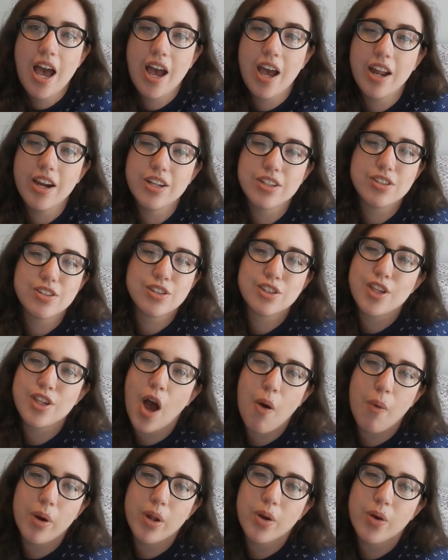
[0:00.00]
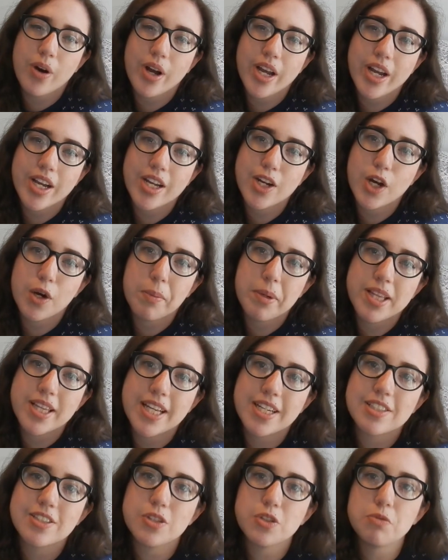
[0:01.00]
and it's so annoying and nobody
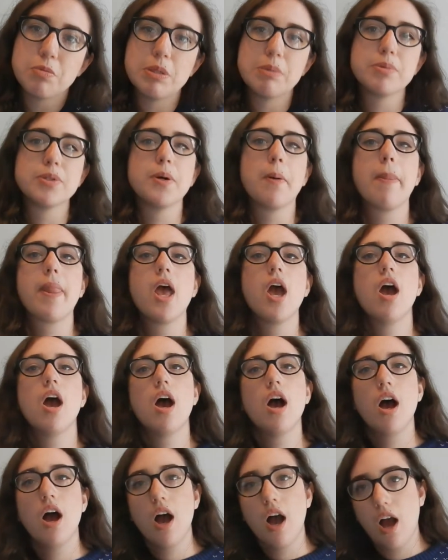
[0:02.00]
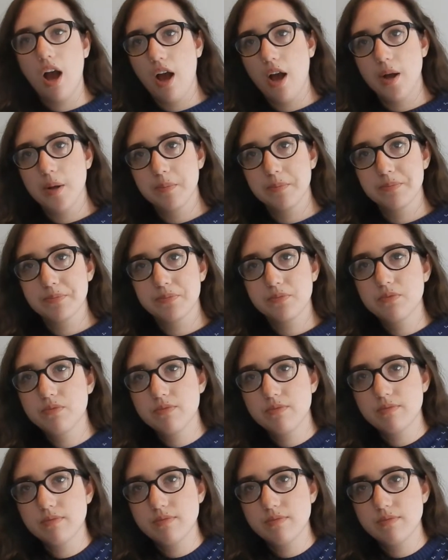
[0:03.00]
likes those people. Thank